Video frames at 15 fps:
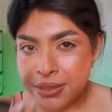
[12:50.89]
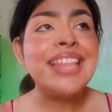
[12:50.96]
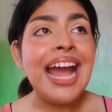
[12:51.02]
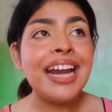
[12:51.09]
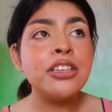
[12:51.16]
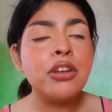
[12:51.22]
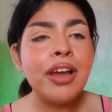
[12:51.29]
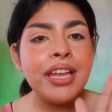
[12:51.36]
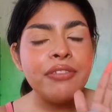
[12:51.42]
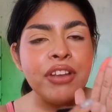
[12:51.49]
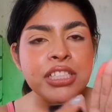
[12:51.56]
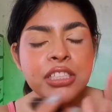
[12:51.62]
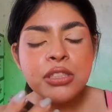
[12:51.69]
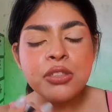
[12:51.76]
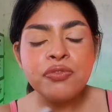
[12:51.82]
That though, if I
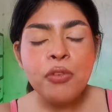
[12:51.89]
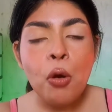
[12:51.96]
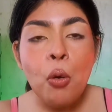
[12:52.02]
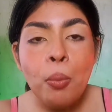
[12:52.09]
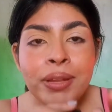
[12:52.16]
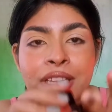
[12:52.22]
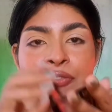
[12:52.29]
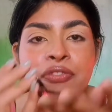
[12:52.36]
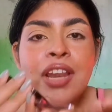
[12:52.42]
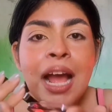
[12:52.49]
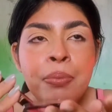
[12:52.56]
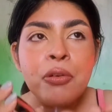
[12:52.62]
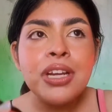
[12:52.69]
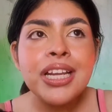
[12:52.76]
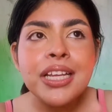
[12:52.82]
just open the
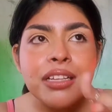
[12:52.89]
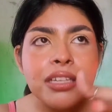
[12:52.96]
flap only,